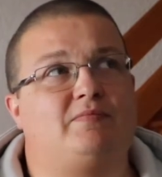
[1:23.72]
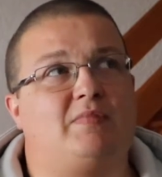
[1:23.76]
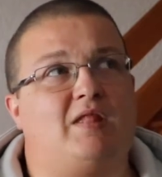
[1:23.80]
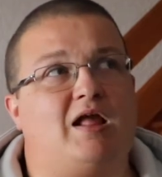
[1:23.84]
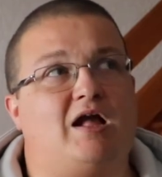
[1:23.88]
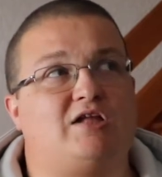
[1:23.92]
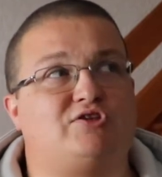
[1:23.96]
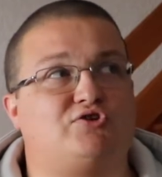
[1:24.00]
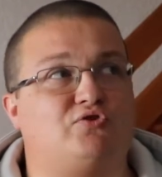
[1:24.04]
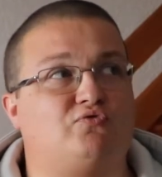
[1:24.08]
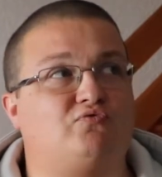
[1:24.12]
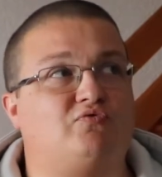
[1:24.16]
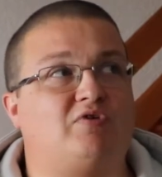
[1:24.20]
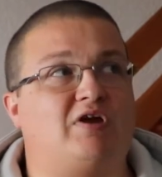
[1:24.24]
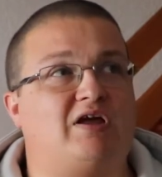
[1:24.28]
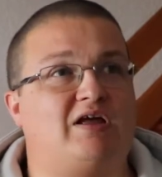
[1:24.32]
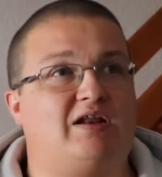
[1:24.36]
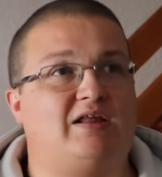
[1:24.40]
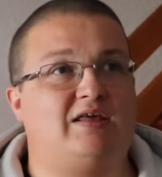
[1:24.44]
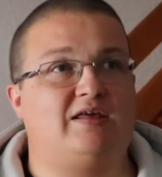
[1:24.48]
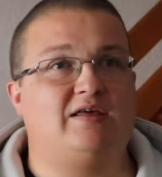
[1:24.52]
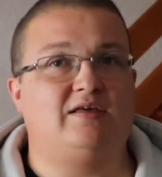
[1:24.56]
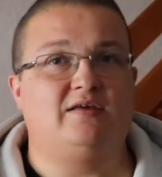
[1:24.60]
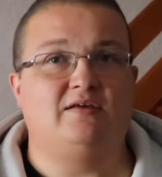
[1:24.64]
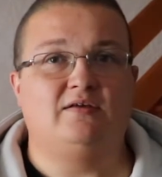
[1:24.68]
I don't
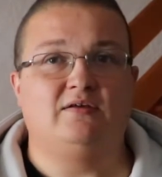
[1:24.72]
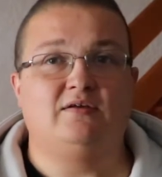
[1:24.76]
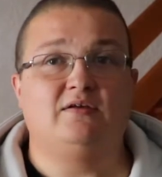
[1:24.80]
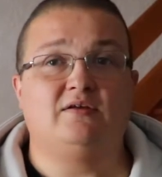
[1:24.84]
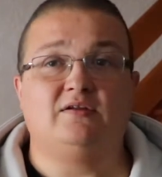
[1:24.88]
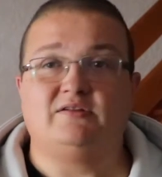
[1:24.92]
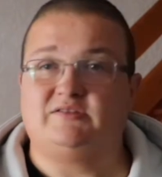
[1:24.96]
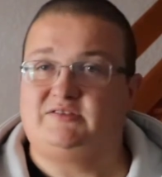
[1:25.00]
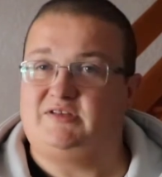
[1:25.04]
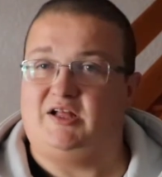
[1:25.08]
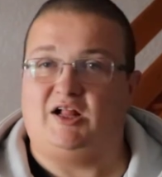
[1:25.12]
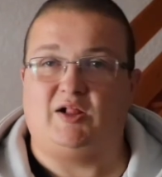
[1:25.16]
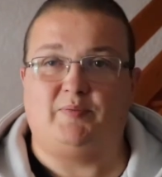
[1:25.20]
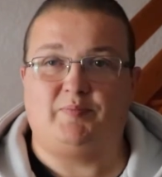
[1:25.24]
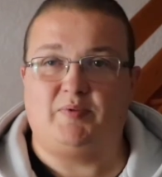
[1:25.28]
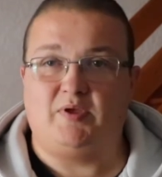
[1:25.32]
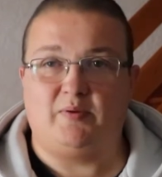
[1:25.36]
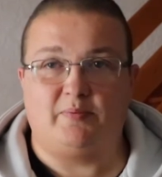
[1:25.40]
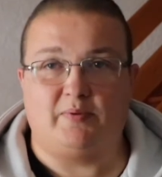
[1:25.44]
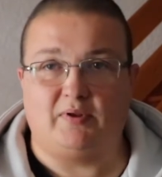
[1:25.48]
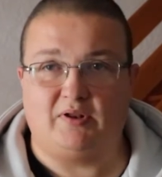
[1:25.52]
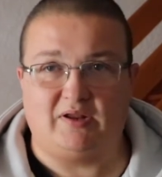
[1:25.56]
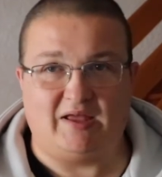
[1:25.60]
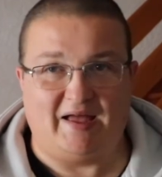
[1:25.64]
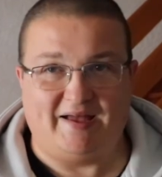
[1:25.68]
really tell
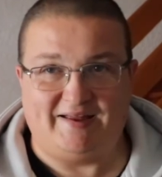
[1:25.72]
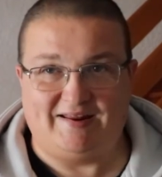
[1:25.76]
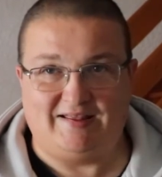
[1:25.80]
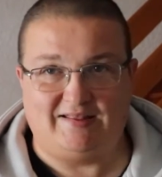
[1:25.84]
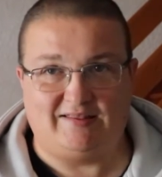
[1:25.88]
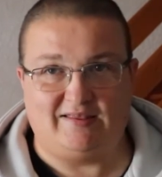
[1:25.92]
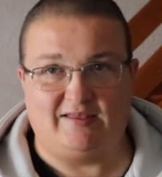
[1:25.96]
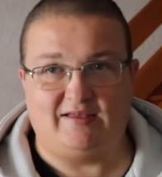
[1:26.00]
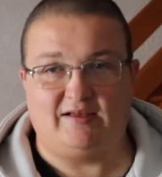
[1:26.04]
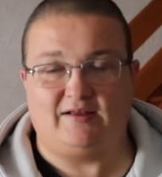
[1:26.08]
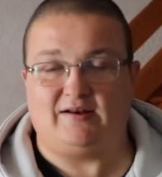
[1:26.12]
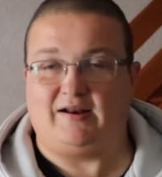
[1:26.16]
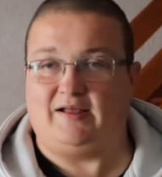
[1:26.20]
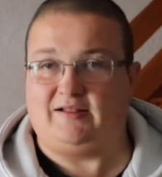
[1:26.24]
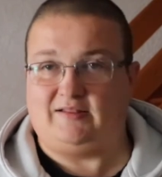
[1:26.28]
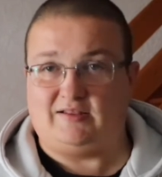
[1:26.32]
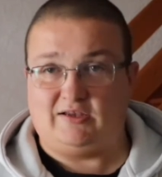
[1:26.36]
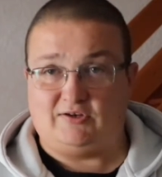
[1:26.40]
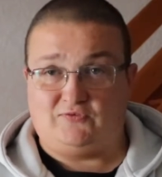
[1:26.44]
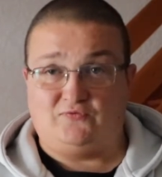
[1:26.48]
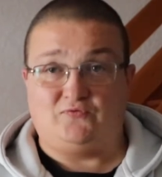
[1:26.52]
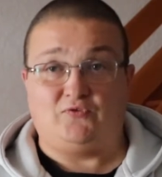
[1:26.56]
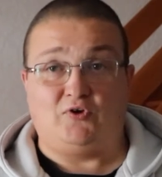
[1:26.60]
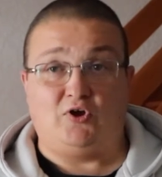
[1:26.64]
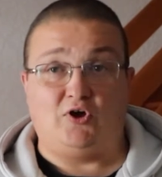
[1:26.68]
people anything. Like
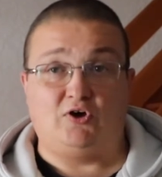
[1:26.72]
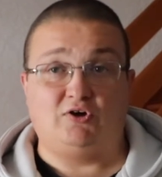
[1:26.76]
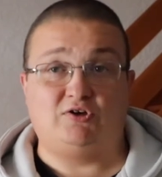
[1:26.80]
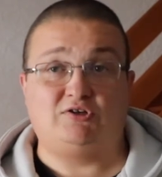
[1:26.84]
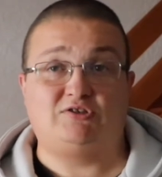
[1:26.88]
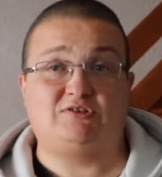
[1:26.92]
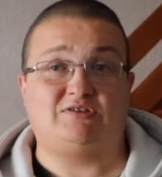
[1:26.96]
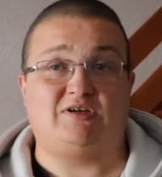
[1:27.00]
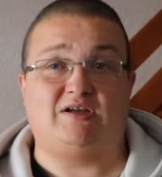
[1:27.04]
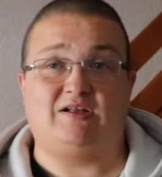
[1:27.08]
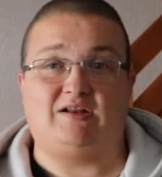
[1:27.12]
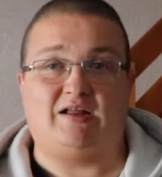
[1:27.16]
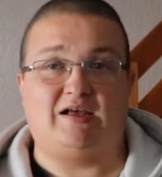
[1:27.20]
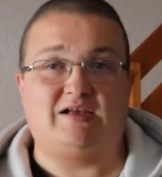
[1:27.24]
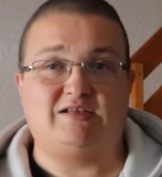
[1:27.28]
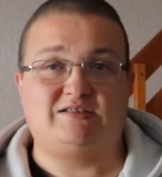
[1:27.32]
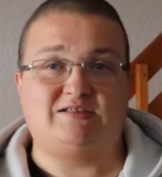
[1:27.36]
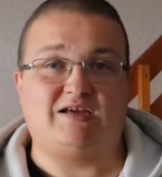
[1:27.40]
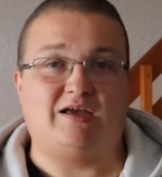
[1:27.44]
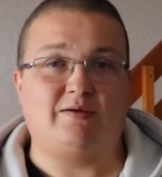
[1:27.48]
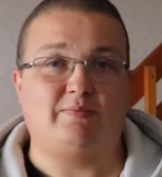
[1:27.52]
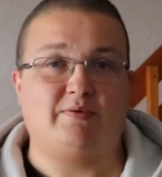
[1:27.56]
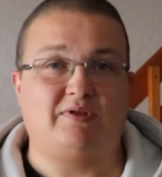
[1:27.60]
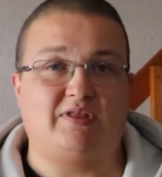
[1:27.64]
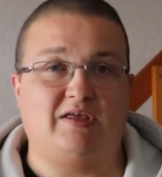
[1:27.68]
this vlog like
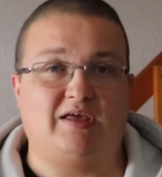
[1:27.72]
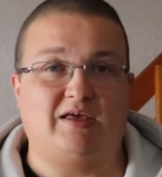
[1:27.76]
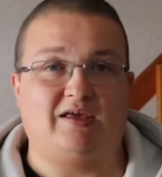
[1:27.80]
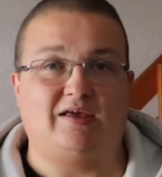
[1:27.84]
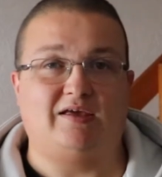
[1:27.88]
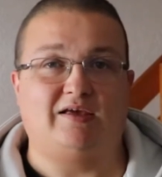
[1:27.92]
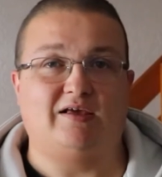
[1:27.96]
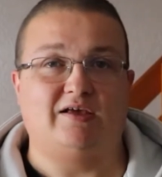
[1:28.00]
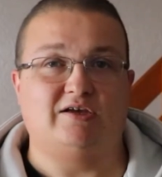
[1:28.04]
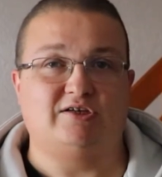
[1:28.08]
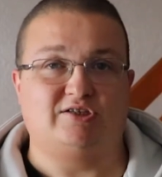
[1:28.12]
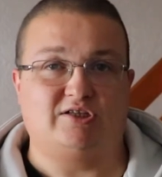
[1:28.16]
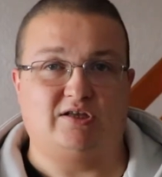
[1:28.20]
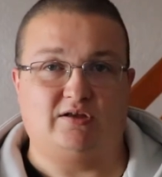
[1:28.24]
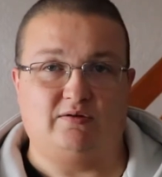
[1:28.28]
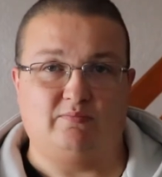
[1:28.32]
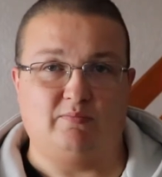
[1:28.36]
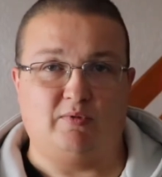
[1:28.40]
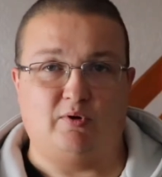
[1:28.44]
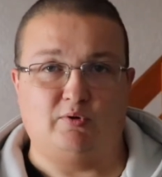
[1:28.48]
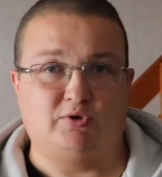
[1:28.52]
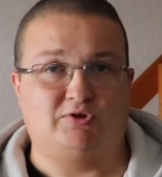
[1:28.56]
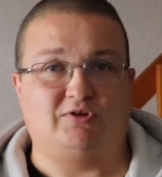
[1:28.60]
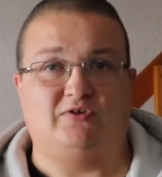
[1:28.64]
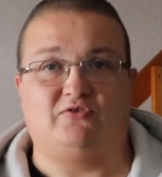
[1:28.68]
type of thing is the
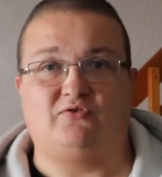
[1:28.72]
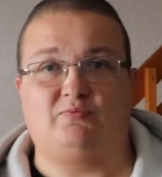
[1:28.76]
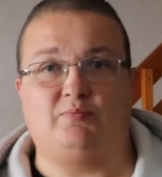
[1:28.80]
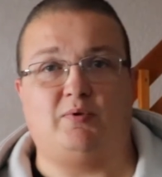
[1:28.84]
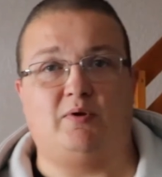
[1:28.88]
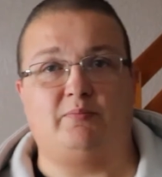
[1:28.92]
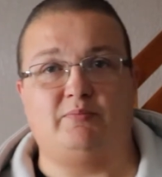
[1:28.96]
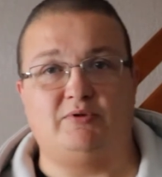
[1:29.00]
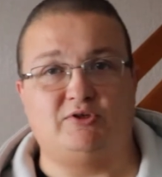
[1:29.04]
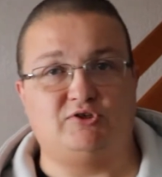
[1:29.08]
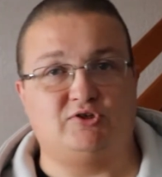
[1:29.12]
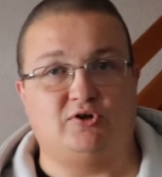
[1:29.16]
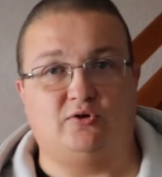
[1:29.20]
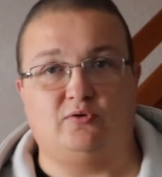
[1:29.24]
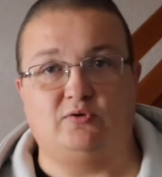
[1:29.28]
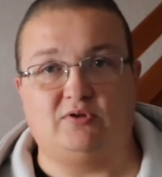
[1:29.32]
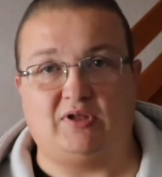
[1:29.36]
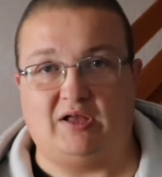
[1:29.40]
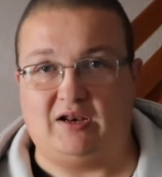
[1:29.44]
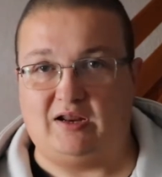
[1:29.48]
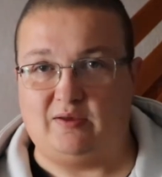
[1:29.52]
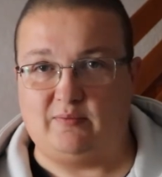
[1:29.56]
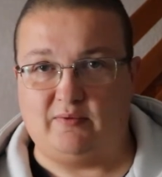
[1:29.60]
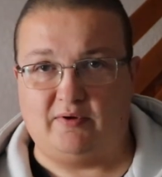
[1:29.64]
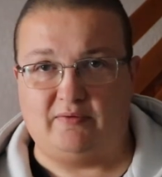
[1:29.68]
most I've probably told
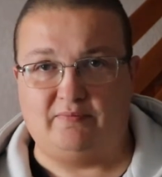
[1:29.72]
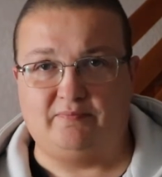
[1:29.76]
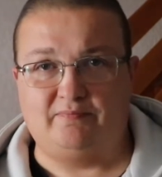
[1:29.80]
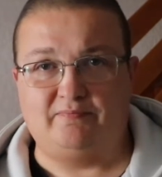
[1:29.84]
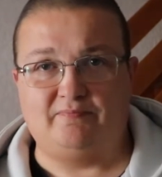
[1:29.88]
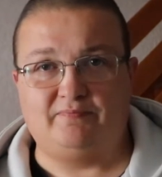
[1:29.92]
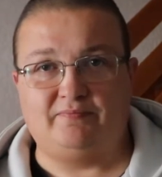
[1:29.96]
anyone